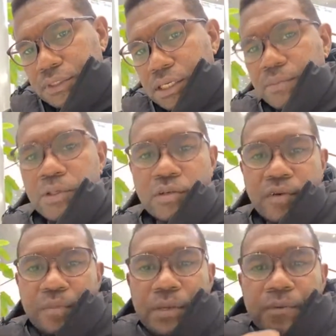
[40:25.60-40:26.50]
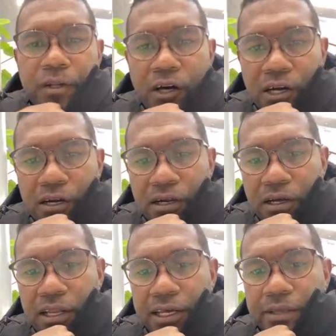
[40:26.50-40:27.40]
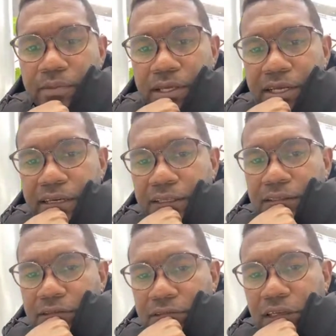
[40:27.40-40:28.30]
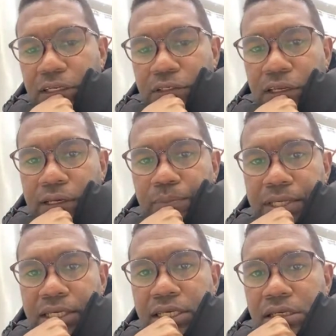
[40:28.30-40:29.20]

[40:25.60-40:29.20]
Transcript: most of our people are like me, like they look like me.